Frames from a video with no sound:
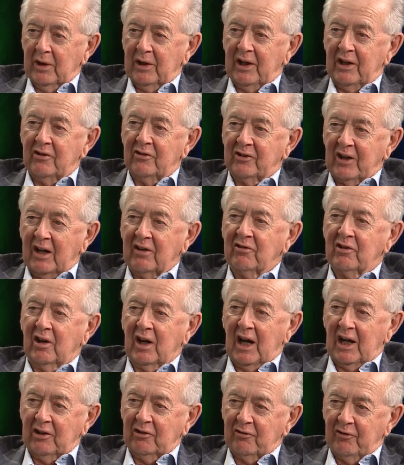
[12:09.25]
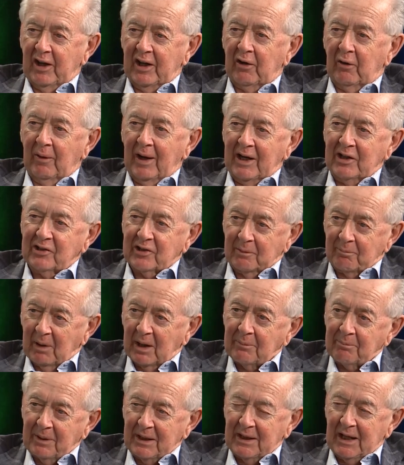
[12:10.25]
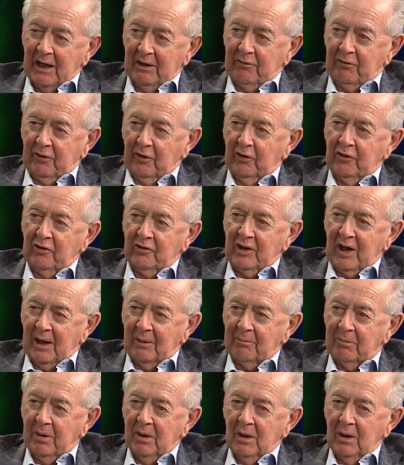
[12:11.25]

decentralized federation might be that first step.